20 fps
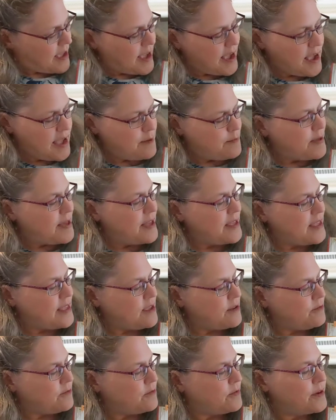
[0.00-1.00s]
I bet
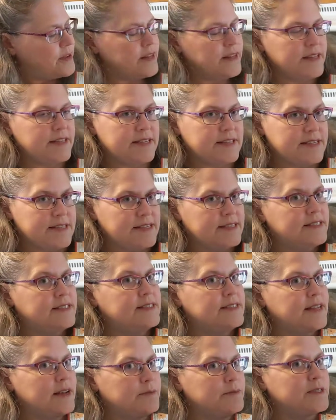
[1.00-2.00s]
he really did
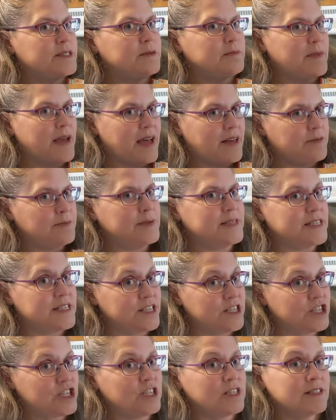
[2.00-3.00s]
stump some
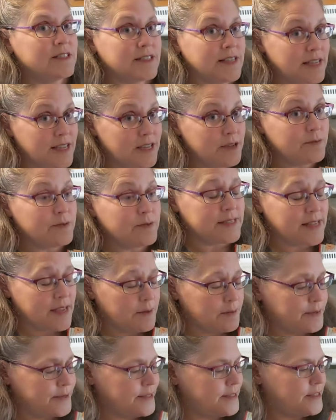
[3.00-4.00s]
mathematicians that he
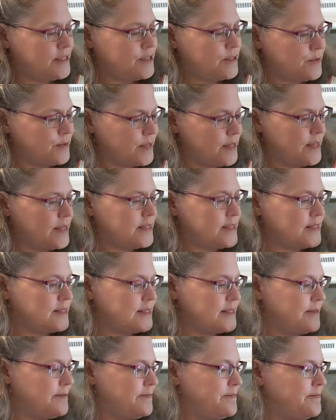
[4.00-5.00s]
able to do
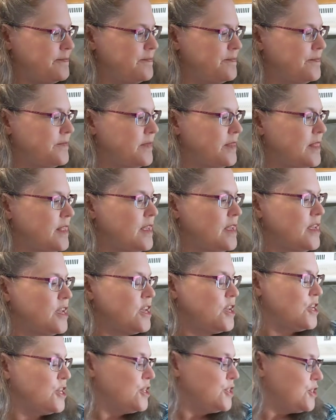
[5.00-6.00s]
this.
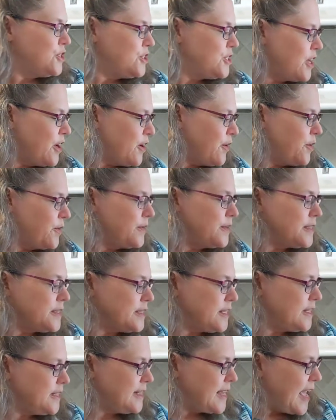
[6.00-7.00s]
So
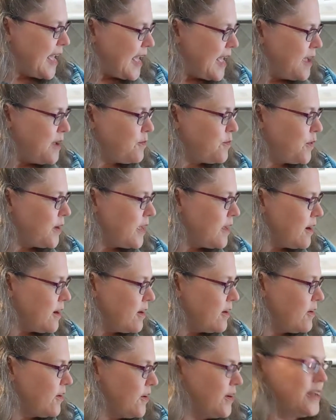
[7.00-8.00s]
today we
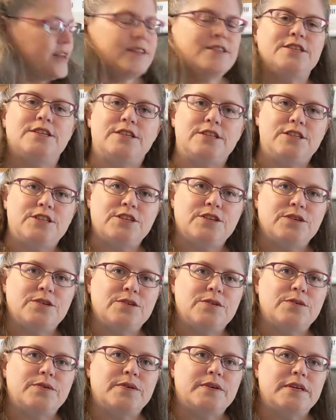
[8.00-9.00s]
are going to
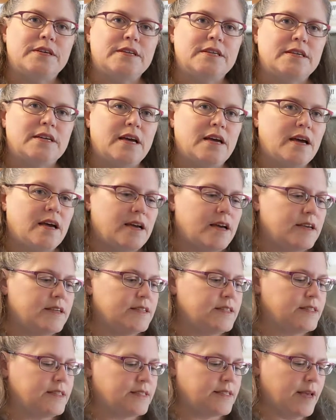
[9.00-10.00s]
do
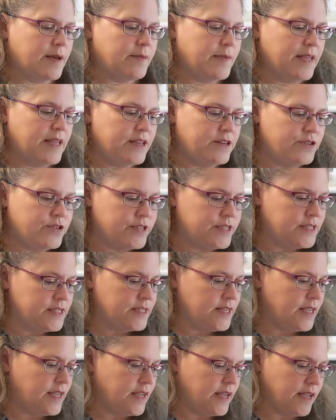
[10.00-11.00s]
some
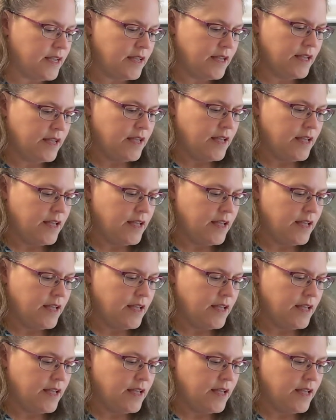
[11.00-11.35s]
interesting